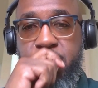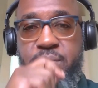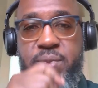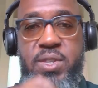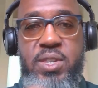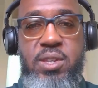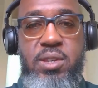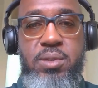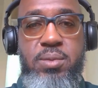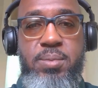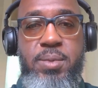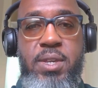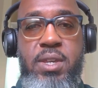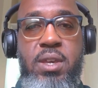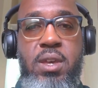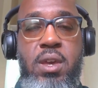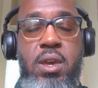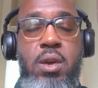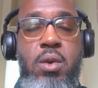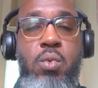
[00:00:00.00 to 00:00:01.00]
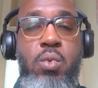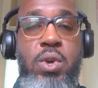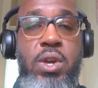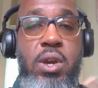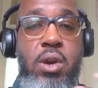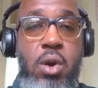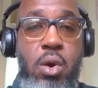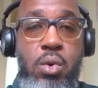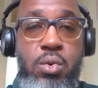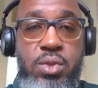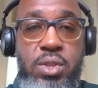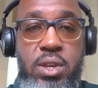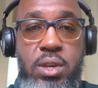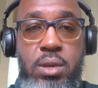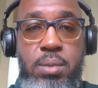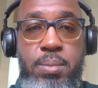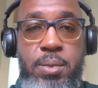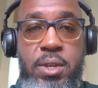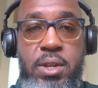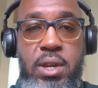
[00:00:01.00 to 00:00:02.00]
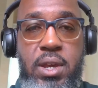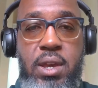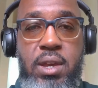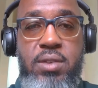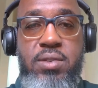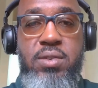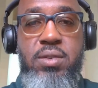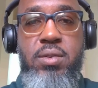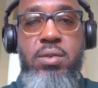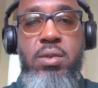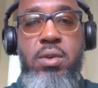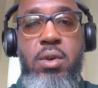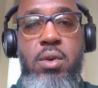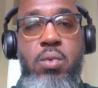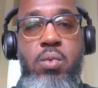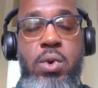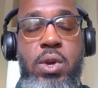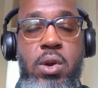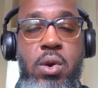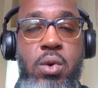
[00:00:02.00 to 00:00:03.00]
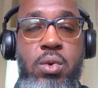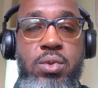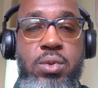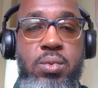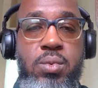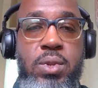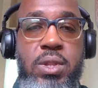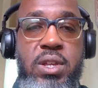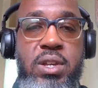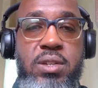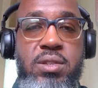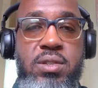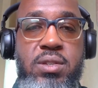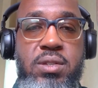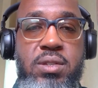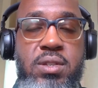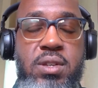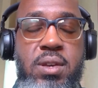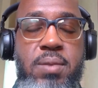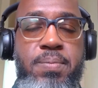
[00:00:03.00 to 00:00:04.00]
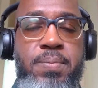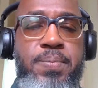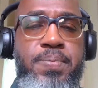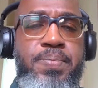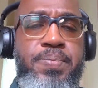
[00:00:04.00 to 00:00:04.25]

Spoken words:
excuse me, we own the communication, we own the relationship,